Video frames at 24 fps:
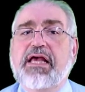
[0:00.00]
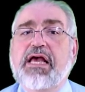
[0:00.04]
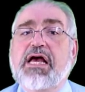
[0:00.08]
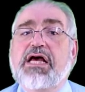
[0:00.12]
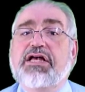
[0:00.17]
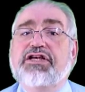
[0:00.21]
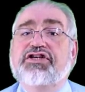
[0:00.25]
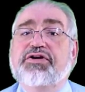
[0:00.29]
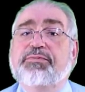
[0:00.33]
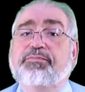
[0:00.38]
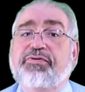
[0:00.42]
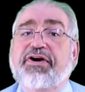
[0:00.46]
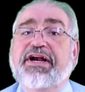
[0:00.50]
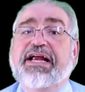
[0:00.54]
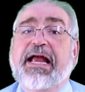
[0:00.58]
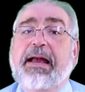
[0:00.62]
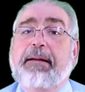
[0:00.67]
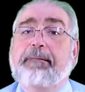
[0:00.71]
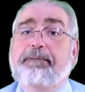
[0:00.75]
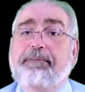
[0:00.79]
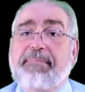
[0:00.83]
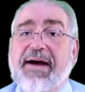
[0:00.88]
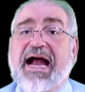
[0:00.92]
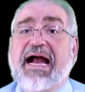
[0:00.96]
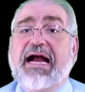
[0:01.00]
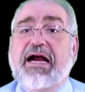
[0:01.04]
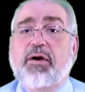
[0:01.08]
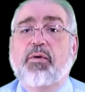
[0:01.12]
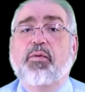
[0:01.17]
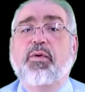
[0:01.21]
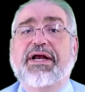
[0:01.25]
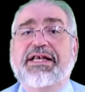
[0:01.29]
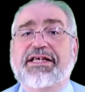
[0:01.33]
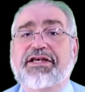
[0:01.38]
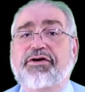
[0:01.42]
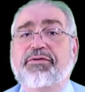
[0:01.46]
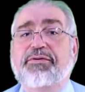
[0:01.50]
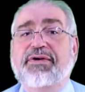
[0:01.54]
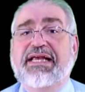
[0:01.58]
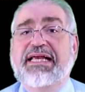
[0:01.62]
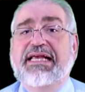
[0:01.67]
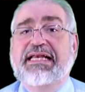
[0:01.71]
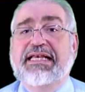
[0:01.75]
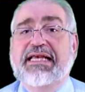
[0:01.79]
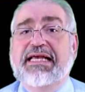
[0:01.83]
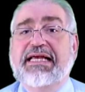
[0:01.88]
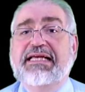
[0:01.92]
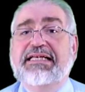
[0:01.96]
To bring it back when you need
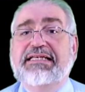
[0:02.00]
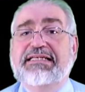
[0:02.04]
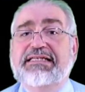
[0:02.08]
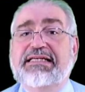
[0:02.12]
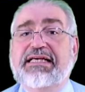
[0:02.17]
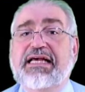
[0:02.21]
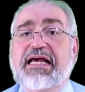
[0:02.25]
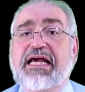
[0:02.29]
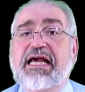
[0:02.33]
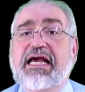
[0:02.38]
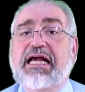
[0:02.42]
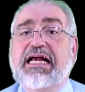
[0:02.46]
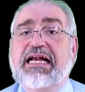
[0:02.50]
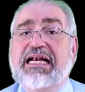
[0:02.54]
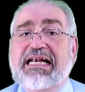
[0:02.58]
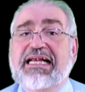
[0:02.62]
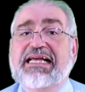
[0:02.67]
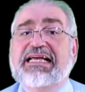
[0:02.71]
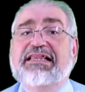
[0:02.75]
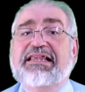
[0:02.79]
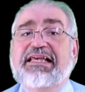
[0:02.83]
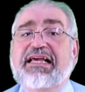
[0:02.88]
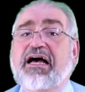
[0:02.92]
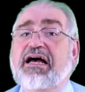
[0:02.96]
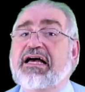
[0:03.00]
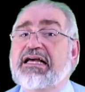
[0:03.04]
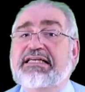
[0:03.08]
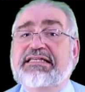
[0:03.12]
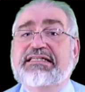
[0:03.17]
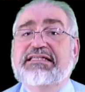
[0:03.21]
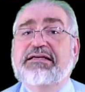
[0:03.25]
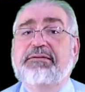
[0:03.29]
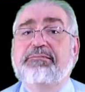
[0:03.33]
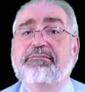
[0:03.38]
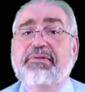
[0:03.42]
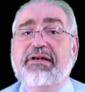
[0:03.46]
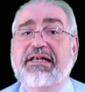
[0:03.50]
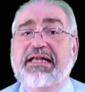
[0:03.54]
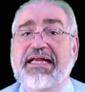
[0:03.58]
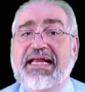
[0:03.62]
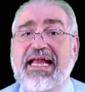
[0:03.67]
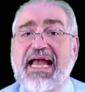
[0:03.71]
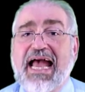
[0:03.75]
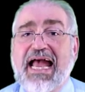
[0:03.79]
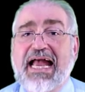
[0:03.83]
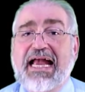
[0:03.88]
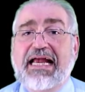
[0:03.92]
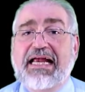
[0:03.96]
it, click the eye symbol
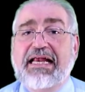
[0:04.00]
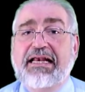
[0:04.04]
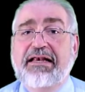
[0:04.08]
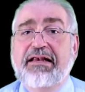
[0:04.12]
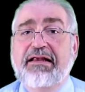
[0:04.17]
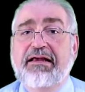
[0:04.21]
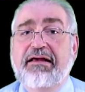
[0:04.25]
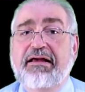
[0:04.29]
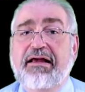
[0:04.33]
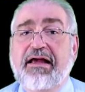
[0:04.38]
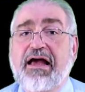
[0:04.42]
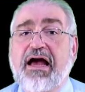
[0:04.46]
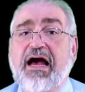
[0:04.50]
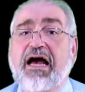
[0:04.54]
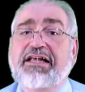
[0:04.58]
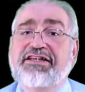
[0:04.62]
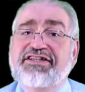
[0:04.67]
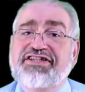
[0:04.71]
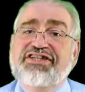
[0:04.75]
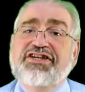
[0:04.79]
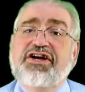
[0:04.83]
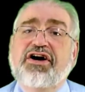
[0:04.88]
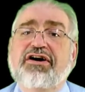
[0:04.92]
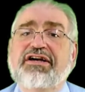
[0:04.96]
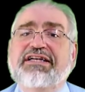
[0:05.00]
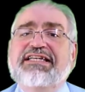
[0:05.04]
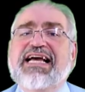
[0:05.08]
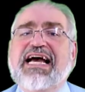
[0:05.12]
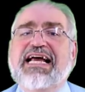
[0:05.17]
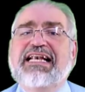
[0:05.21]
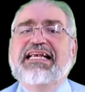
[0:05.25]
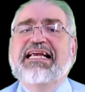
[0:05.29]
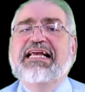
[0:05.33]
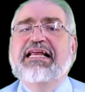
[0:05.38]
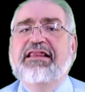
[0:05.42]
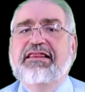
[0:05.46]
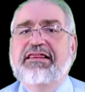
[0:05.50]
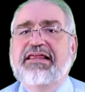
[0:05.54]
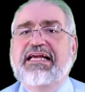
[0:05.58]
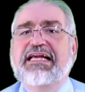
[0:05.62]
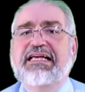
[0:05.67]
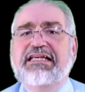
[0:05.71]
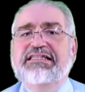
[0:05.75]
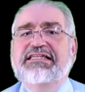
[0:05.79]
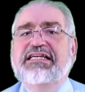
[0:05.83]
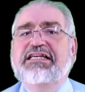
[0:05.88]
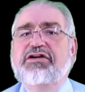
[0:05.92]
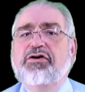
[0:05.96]
again and start adding
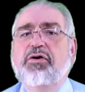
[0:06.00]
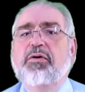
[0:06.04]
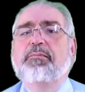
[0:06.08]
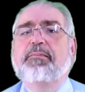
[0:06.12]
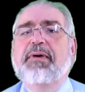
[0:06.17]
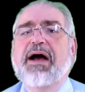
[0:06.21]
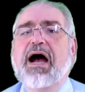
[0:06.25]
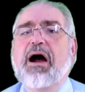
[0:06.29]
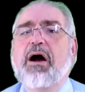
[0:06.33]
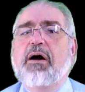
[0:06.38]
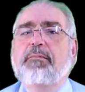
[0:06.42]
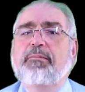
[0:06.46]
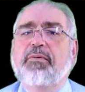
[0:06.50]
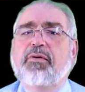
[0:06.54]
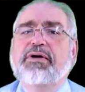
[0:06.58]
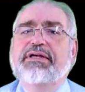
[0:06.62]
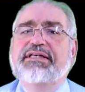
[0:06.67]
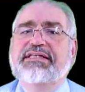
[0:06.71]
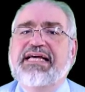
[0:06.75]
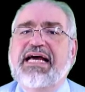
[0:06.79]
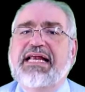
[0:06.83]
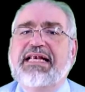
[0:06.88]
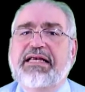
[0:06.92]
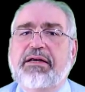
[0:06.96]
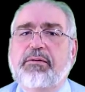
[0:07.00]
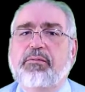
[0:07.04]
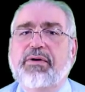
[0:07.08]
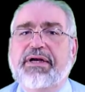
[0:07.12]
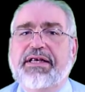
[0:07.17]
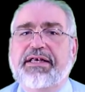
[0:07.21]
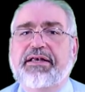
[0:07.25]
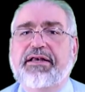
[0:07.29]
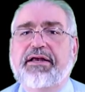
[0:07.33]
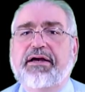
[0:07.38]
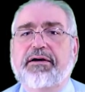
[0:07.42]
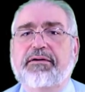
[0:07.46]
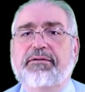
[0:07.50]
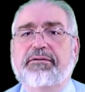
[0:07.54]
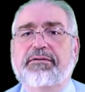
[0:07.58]
things in your PowerPoint edit window.